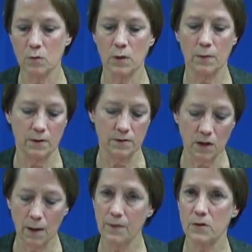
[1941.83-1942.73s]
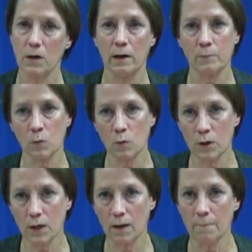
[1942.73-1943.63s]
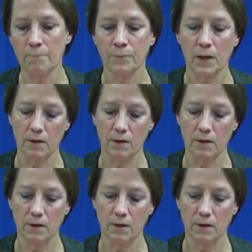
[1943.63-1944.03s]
doing, that he's got the timer working.